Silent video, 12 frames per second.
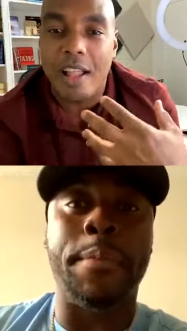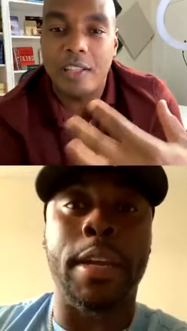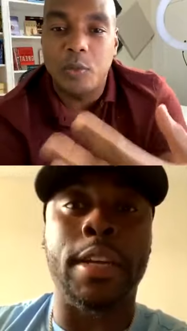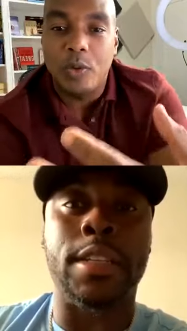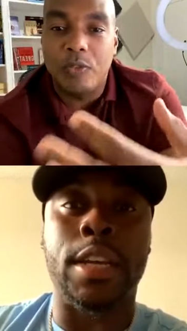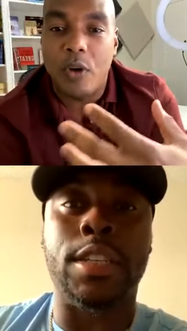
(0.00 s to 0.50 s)
Speaker 1: with
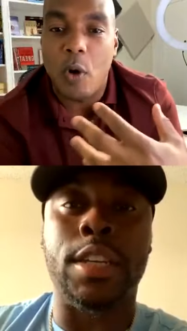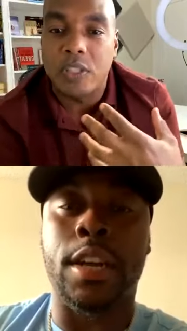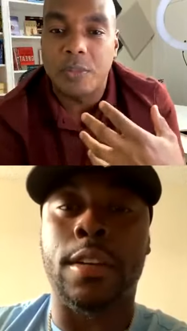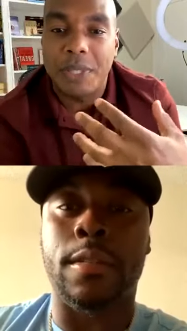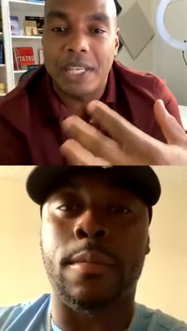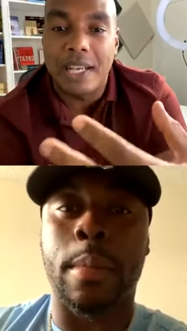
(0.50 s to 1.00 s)
folks share-
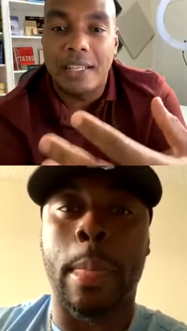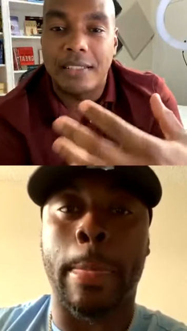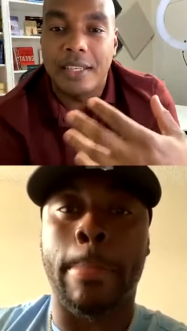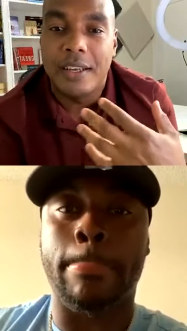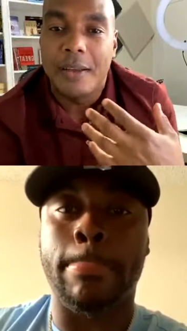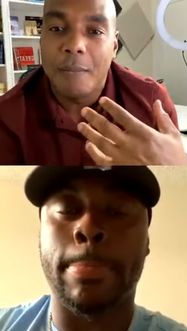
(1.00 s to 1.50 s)
because
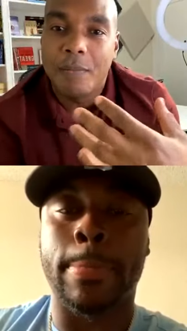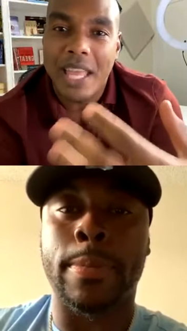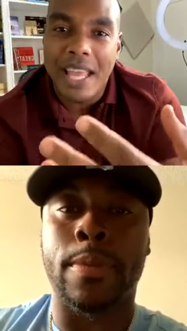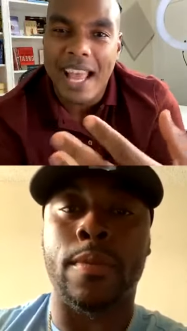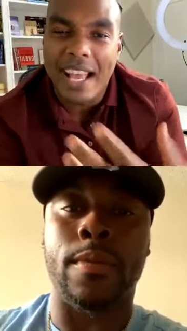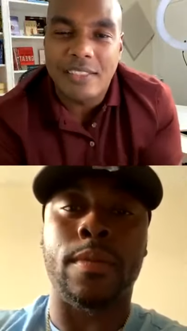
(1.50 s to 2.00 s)
they
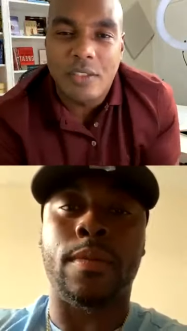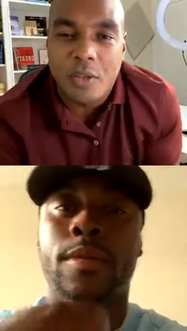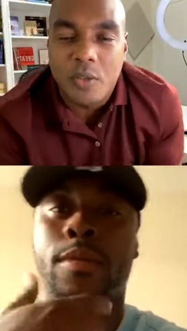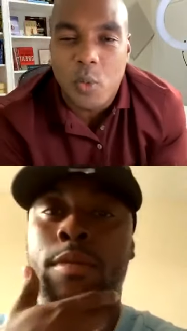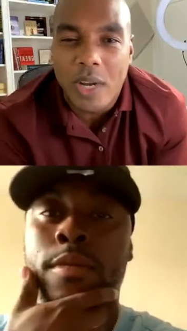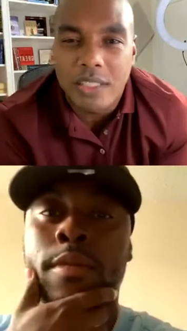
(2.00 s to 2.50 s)
ask those
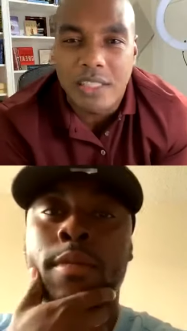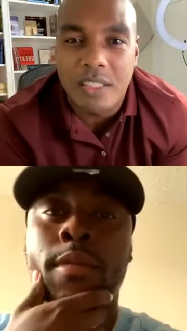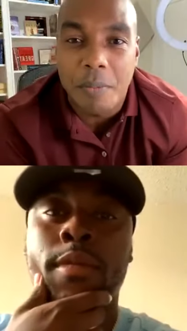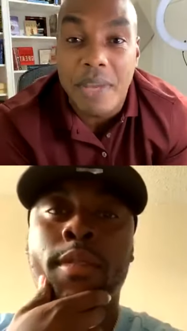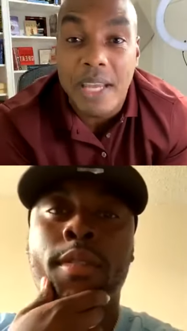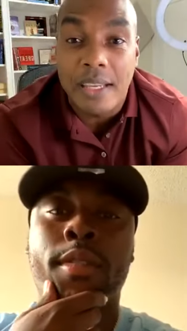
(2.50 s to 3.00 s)
questions to
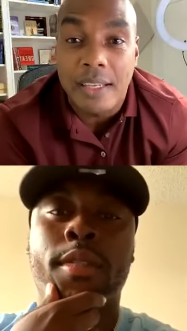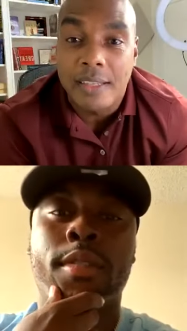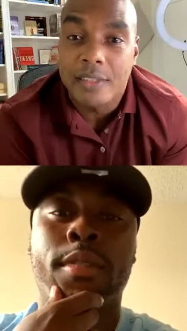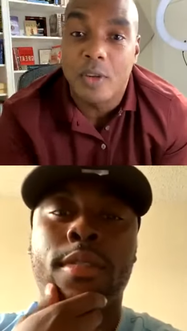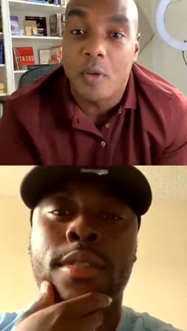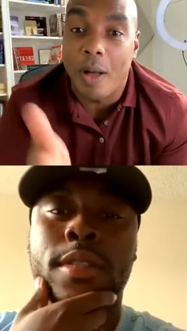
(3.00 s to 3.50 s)
me.
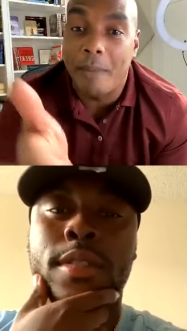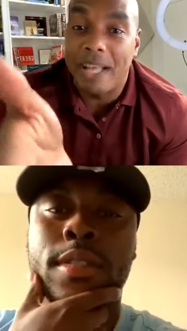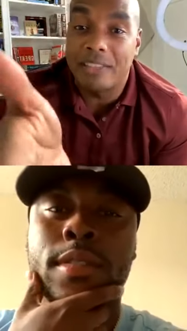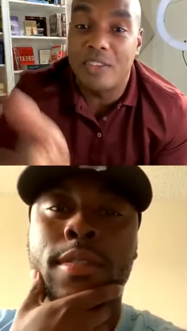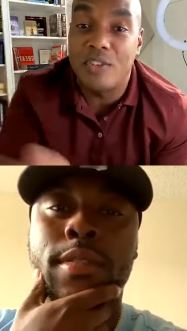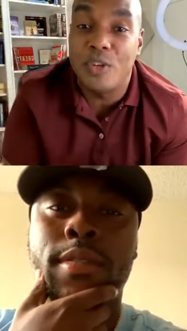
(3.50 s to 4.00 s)
So I'm
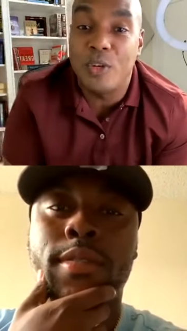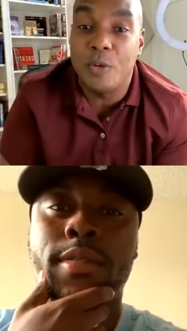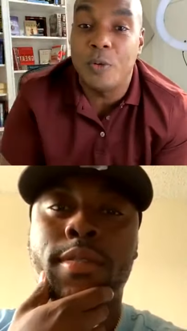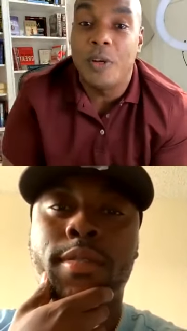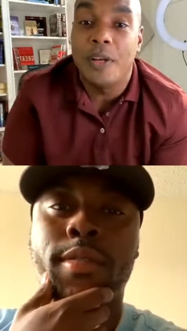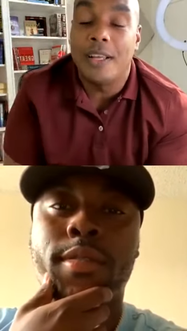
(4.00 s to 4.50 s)
asking you
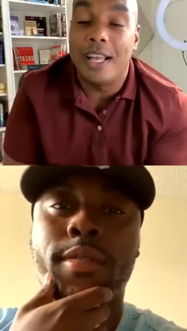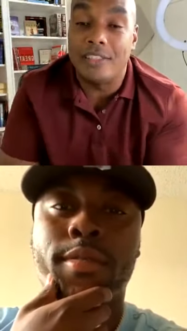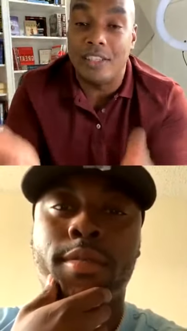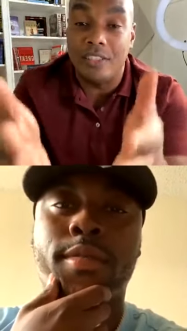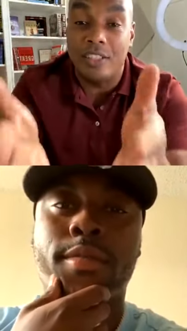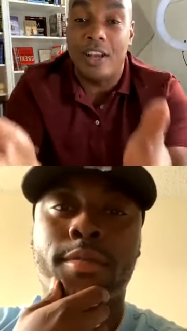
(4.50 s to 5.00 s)
as a
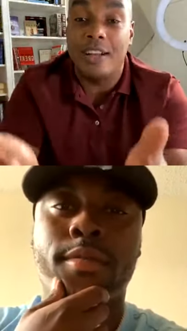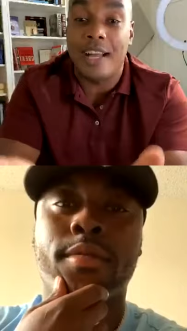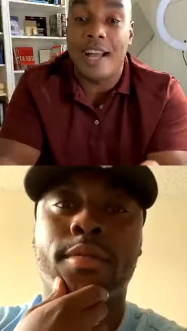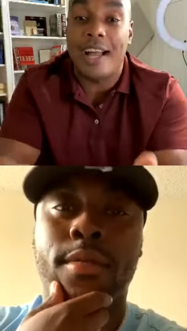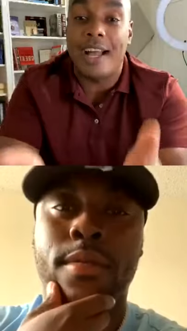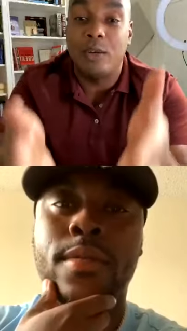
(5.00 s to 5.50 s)
young
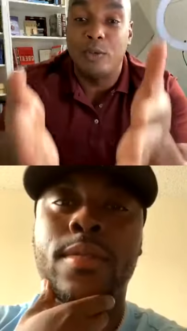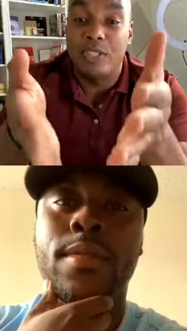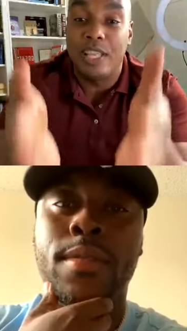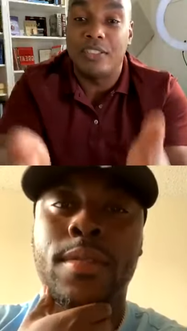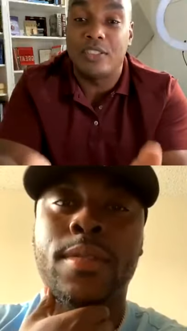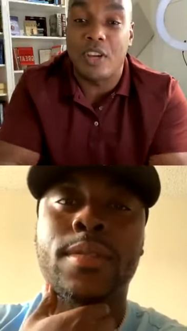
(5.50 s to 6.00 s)
guy who's
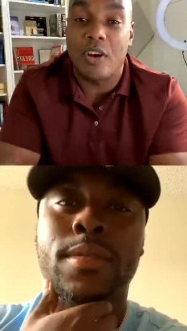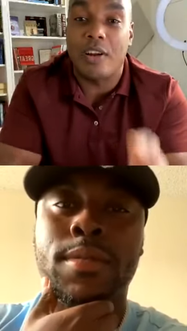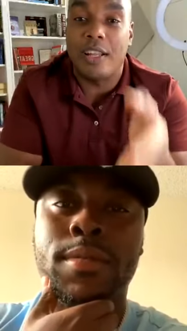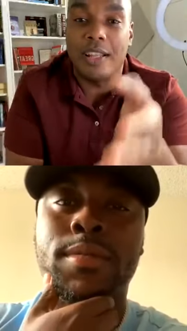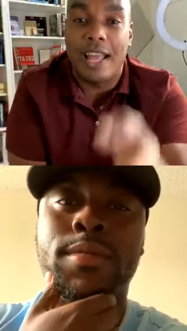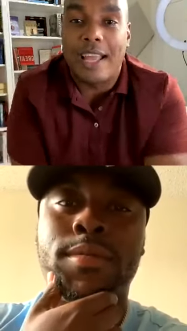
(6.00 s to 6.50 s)
getting
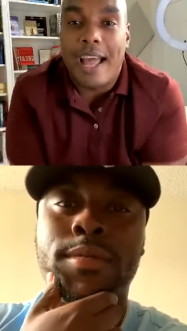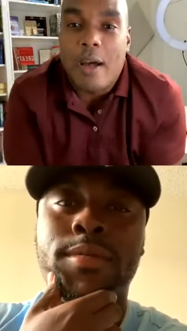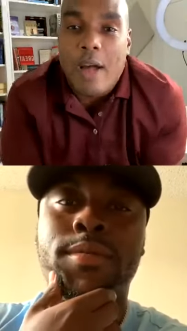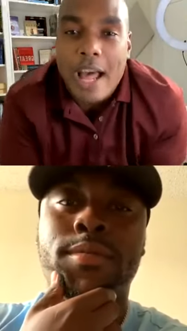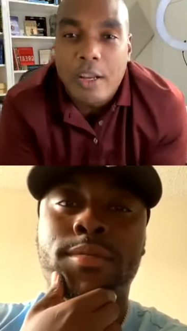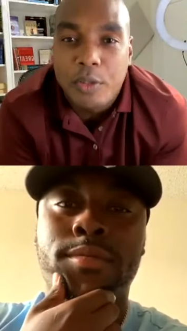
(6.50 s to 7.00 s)
started, like,
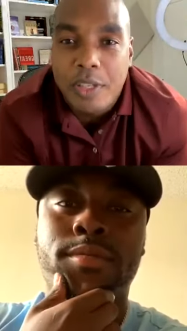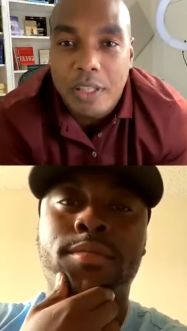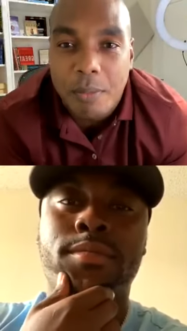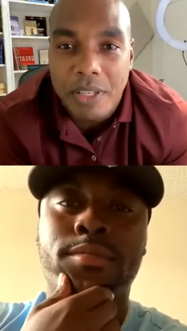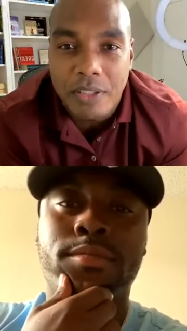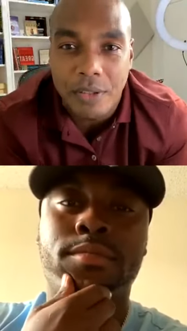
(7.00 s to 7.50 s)
how did you get the
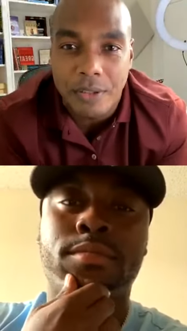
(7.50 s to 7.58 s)
mentor?